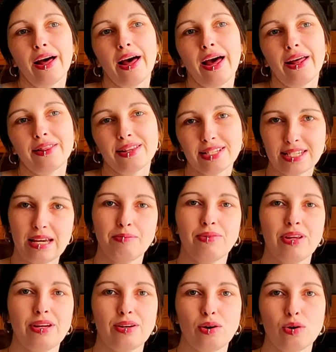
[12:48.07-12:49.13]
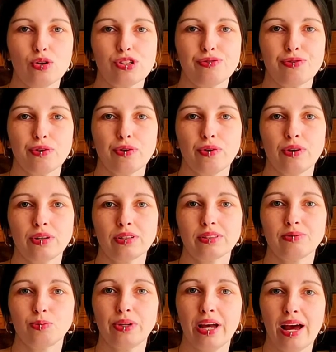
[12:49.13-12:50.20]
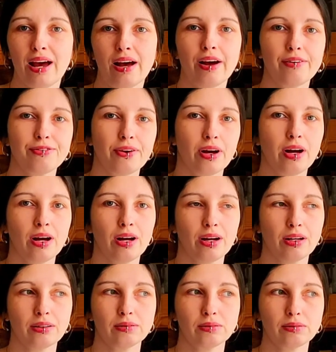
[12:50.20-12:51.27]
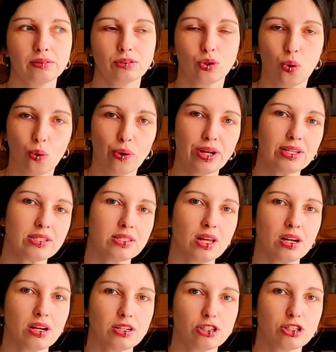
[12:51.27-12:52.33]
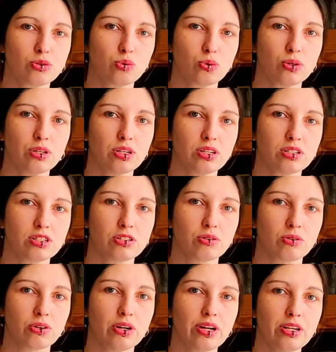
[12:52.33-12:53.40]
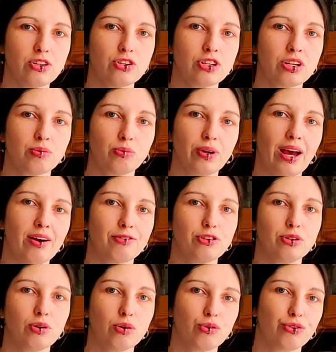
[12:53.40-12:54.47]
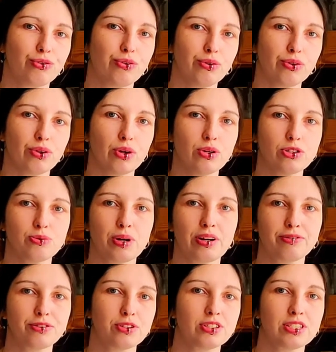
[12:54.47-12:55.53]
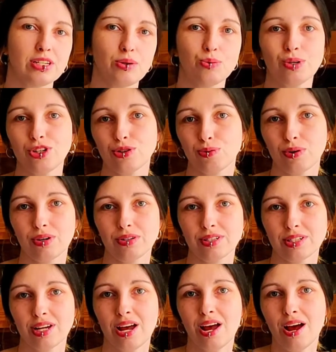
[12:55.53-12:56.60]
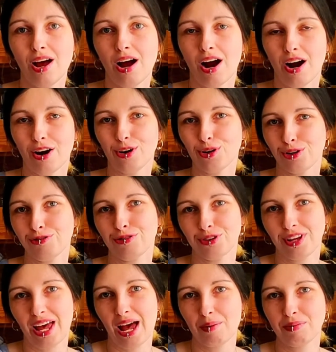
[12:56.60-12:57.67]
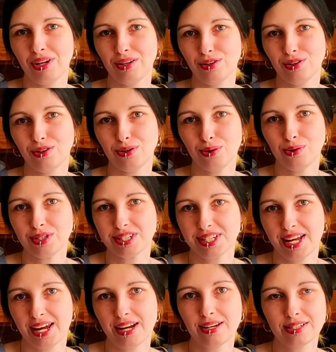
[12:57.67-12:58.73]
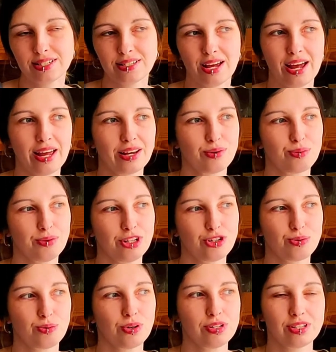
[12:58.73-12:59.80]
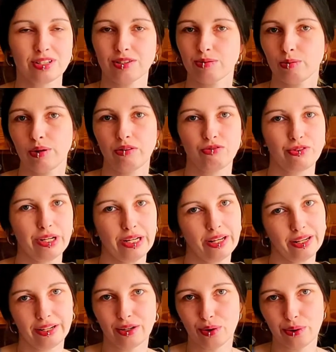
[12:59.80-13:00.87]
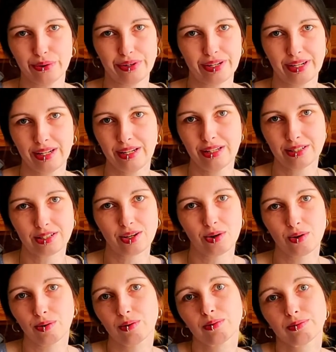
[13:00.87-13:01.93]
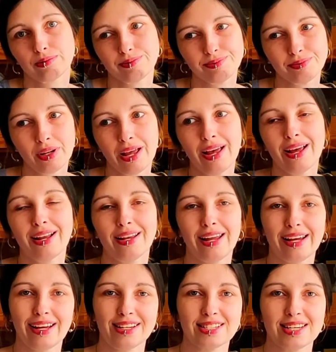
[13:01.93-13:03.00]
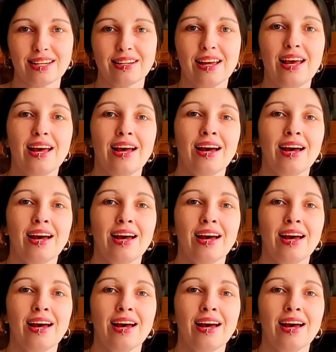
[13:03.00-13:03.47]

And the same thing goes for, we have toys that are stored in storage. We have to go through those. We have to see which ones are good for Cami to use next and which ones we really don't need. So like I said,